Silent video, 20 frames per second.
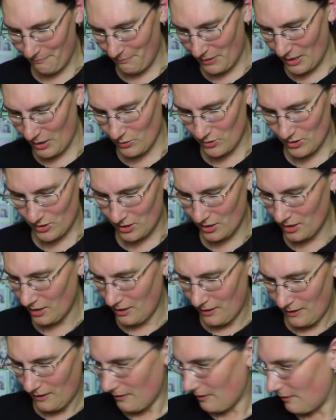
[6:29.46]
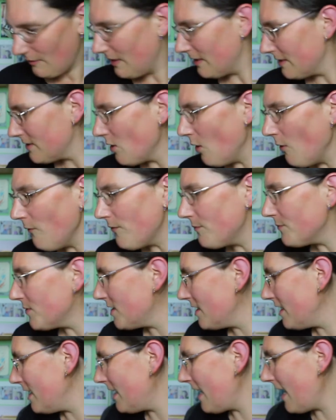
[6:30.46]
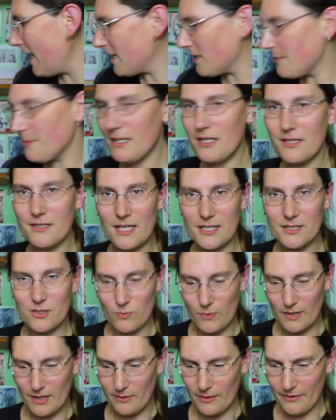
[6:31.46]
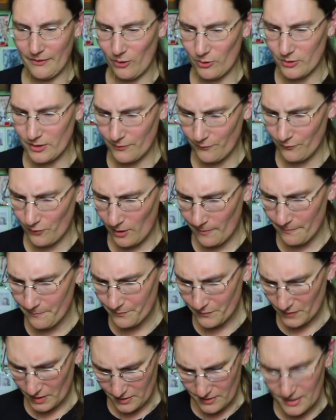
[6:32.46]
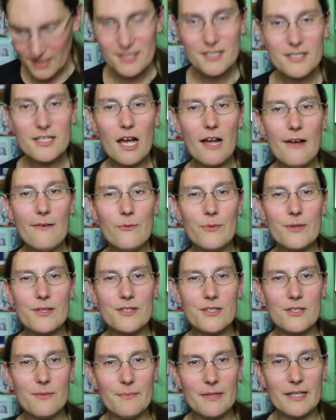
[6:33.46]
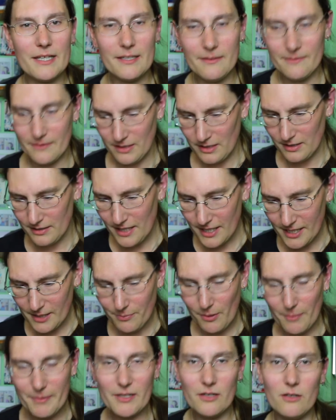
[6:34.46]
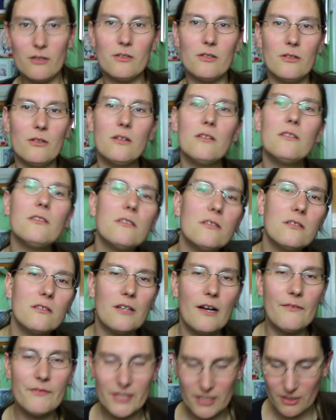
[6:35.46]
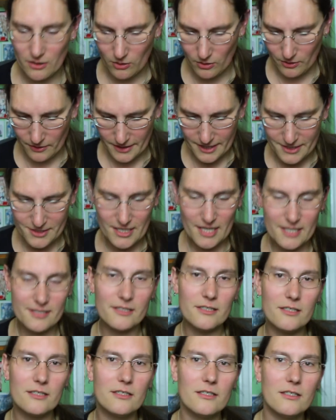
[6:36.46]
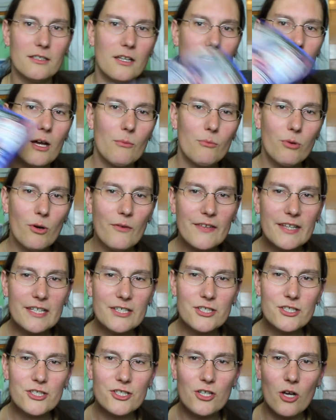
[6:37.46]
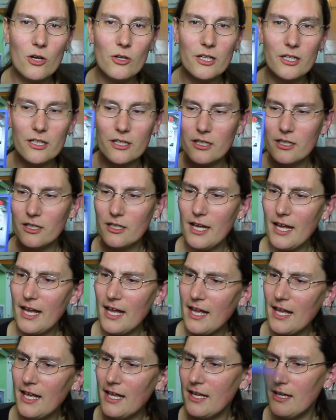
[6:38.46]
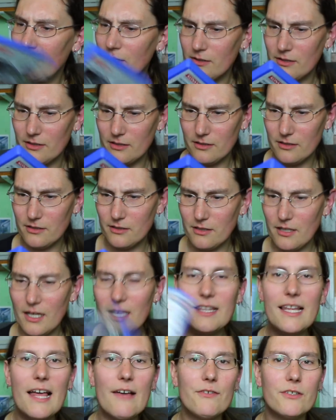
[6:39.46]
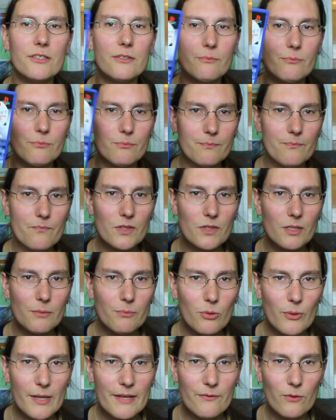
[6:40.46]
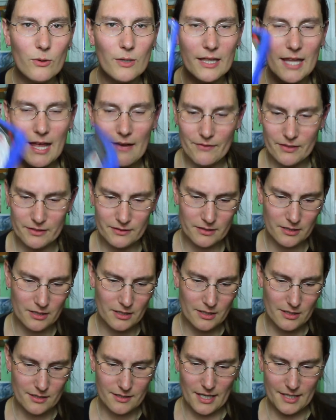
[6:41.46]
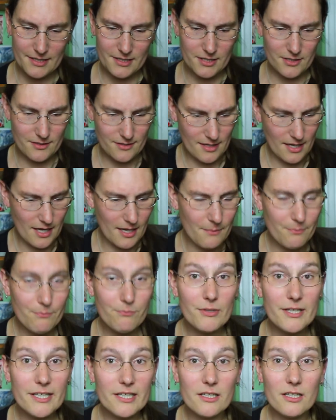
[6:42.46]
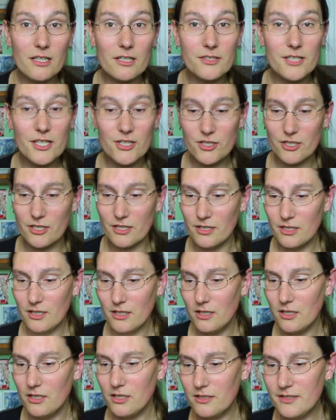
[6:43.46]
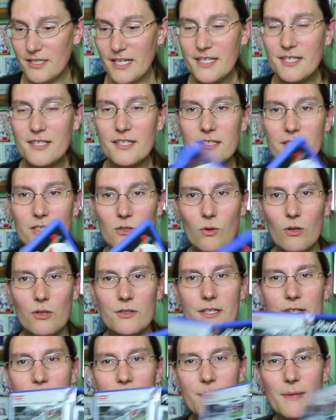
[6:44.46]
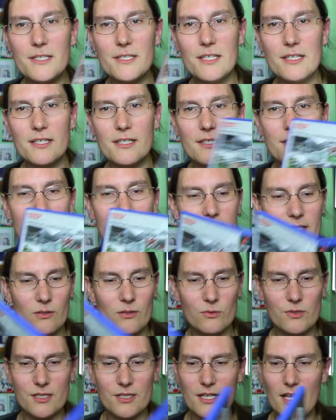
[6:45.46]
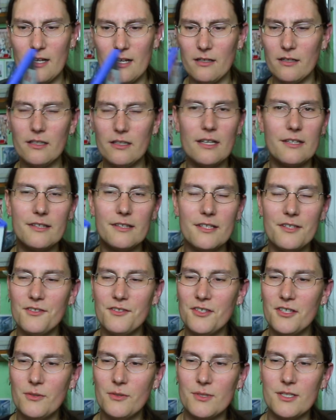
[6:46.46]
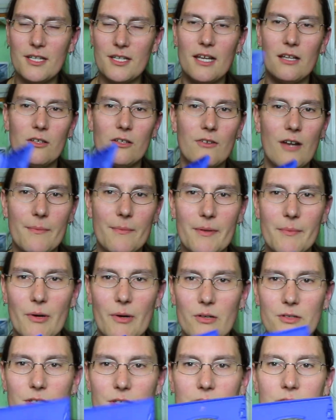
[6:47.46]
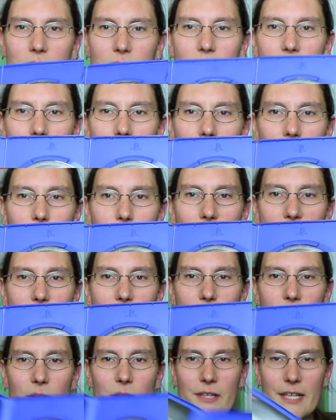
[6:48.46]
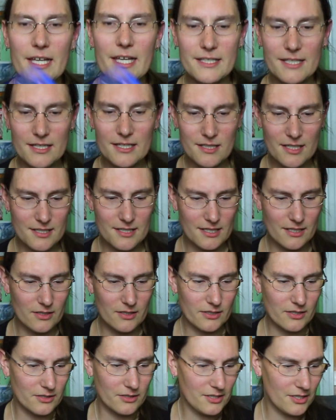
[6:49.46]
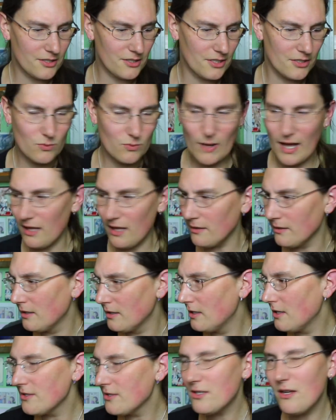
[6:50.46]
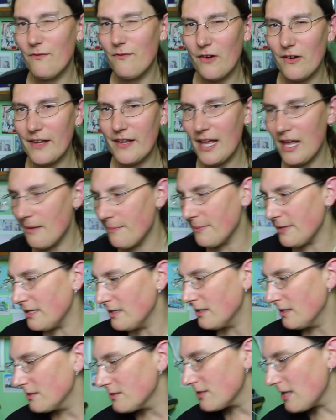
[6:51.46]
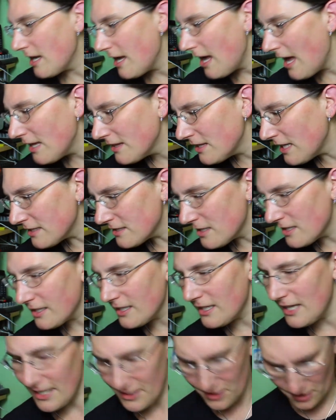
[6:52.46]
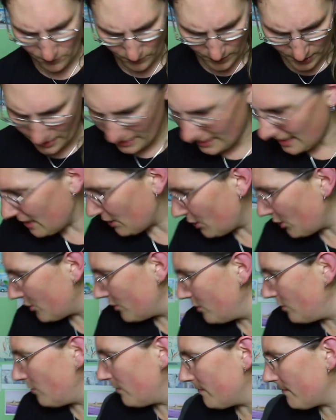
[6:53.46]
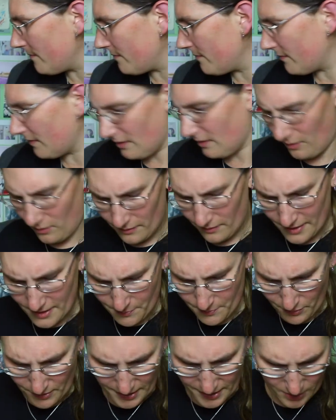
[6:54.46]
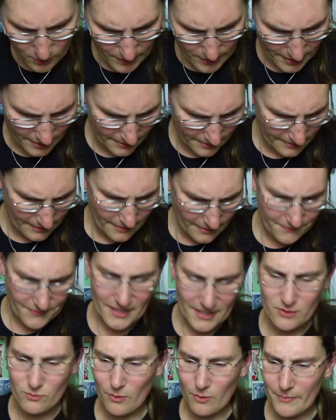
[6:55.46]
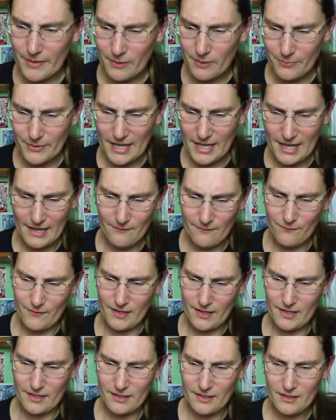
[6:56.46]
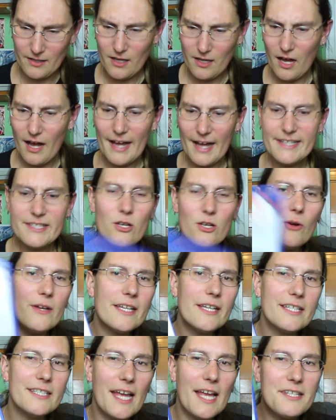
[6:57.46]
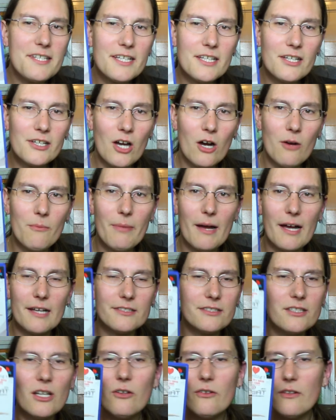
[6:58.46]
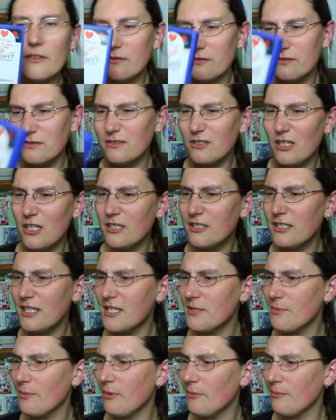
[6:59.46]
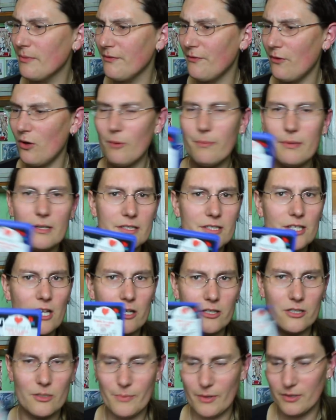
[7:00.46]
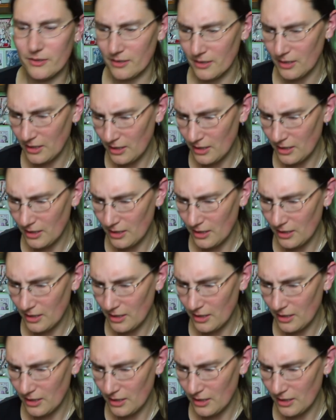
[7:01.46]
post. Well, it's all from CEX, because that's where we ordered from. So let's start off with something that you'll probably go, haven't you got all of these yet? Pro Evolution Shocker 11. Pro Evo 11. That's pretty good condition. Decent quality, especially since it's the old style, the newer style crappy boxes. Manual's all here, disc is in good condition as well. So I'm very happy to add that to the collection. We're going to get through all of these pretty quick. Next one up we have iToy Kinetic Combat. Not heard of this one before, but it turned up on